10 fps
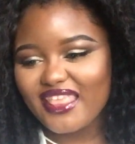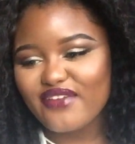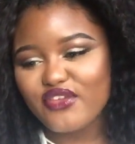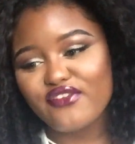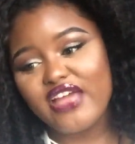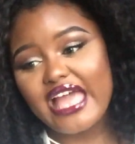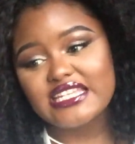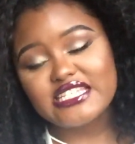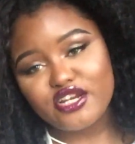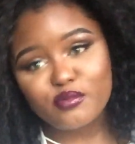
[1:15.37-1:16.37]
Have you ever
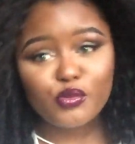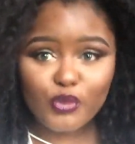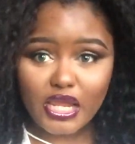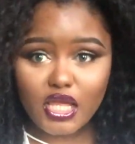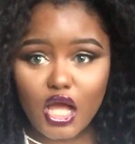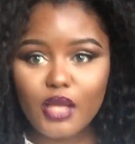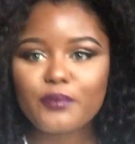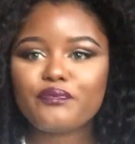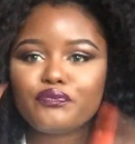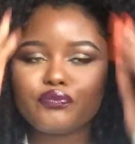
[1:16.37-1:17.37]
had a terrible
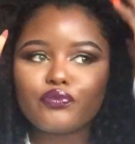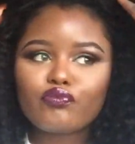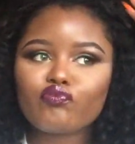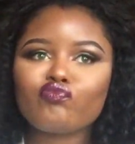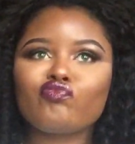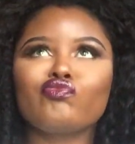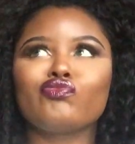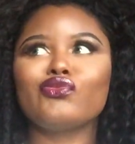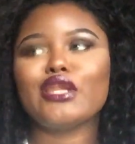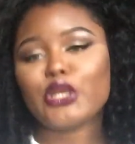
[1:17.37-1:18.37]
breakup?
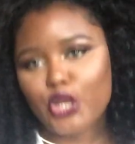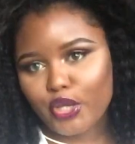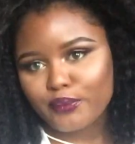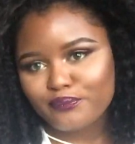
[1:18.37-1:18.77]
No,